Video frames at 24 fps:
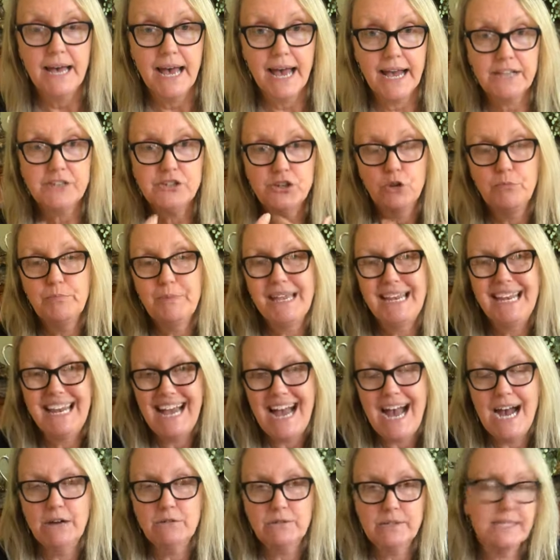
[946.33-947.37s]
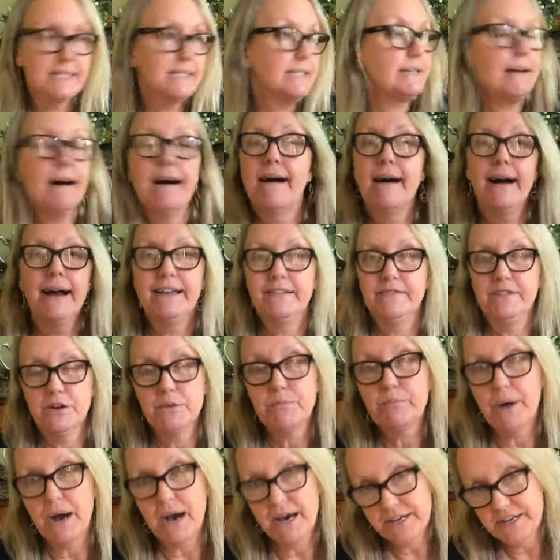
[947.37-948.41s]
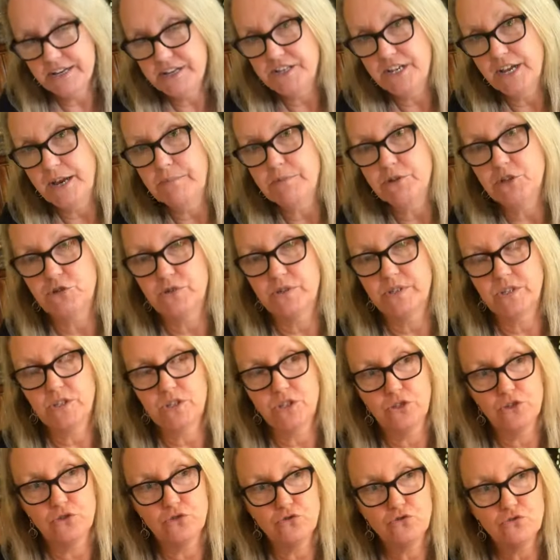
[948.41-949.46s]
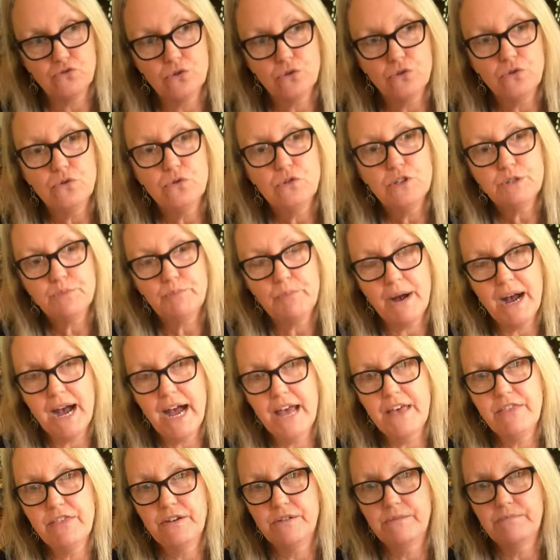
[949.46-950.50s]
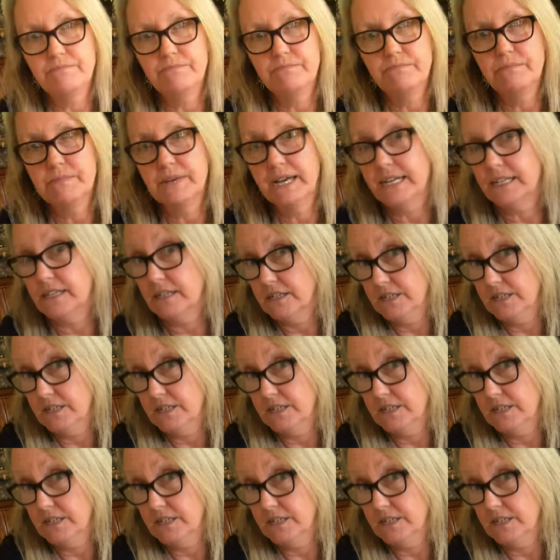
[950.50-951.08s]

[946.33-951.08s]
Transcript: Ecto meaning outside. Their body temperature is controlled by the eh,